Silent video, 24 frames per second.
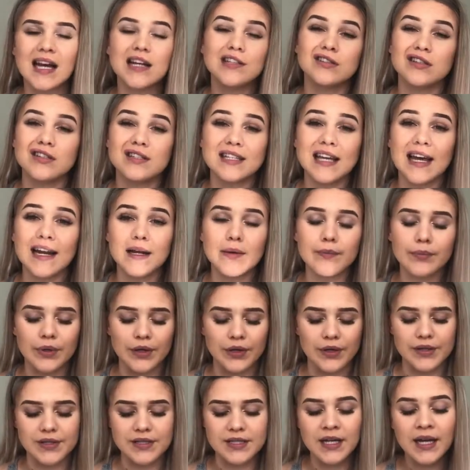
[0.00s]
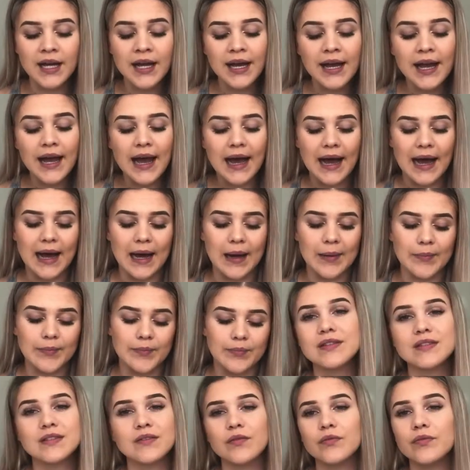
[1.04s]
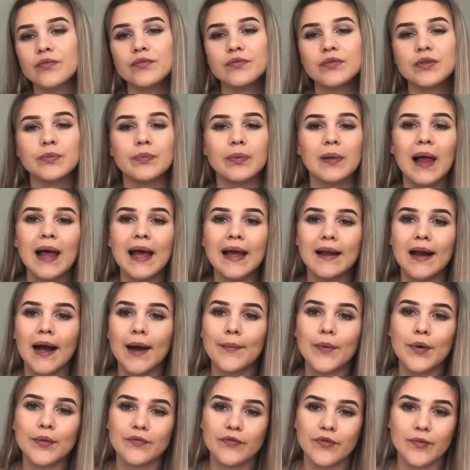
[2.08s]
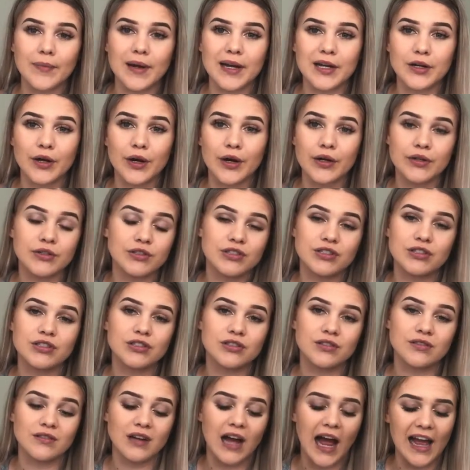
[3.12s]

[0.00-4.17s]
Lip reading: I just get it because of the plan I'm on from my coach.